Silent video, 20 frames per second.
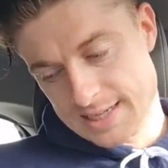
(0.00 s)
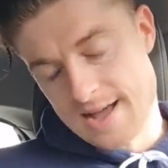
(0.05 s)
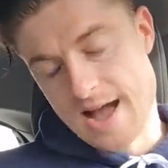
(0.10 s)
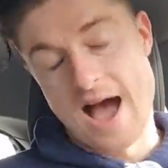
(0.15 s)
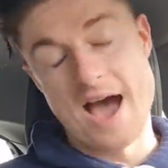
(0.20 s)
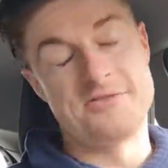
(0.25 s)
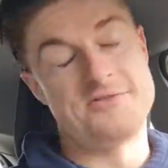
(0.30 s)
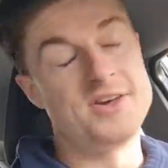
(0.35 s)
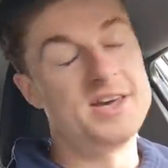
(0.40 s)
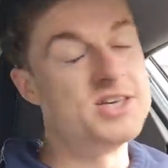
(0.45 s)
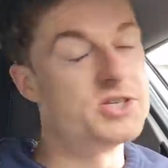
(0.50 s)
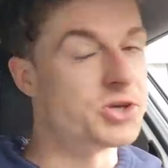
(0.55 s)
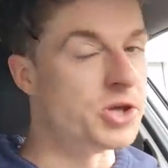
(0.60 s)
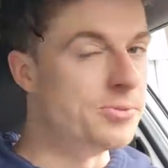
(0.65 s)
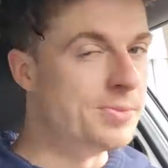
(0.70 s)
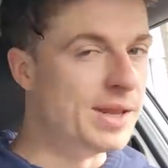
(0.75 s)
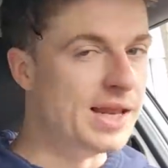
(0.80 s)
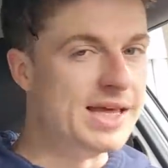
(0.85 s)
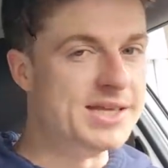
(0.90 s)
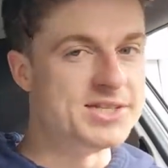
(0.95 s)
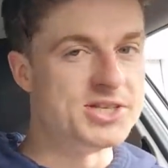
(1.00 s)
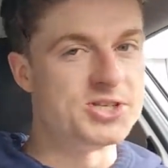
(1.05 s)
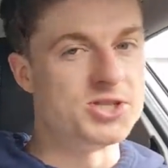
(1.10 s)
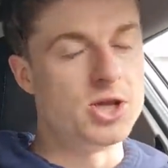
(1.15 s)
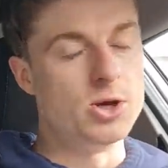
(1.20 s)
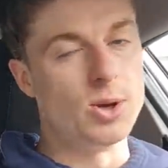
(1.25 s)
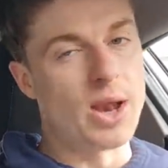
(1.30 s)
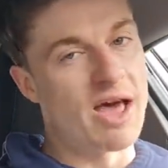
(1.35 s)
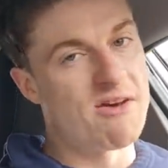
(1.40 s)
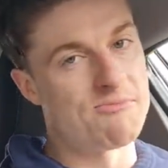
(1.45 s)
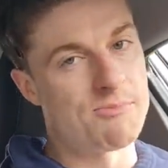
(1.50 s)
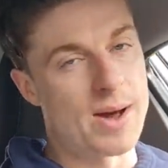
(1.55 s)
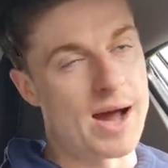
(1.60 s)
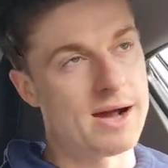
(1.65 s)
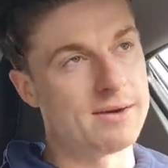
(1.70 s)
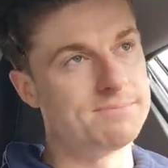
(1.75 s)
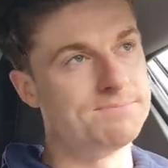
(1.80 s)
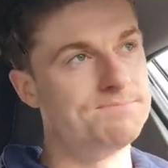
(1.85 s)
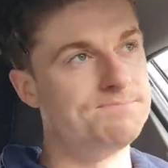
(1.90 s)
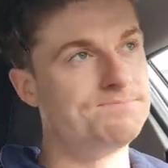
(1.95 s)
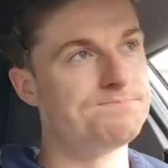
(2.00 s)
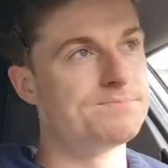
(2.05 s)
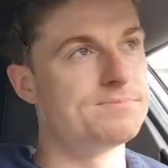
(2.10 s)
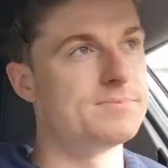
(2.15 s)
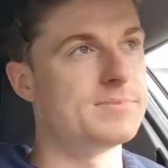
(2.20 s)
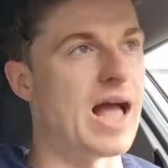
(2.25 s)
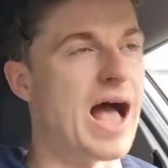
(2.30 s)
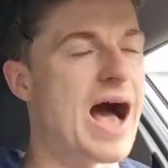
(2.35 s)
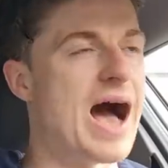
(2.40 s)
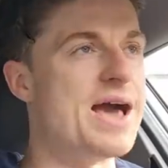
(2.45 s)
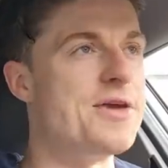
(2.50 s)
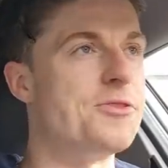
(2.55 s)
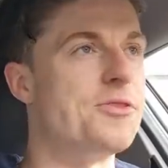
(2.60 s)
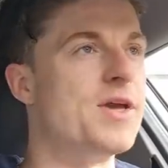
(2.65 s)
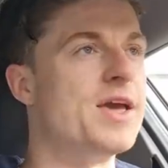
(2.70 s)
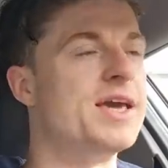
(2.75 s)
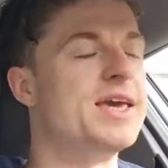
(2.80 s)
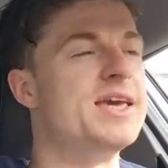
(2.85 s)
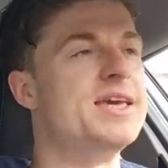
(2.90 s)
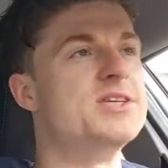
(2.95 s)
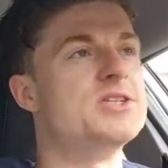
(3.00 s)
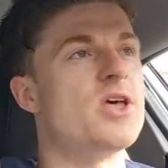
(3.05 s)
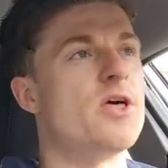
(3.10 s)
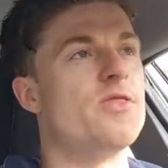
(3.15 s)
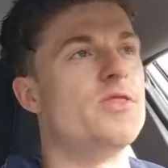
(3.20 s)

I think he's going to be Leeds' new left-back. I think he's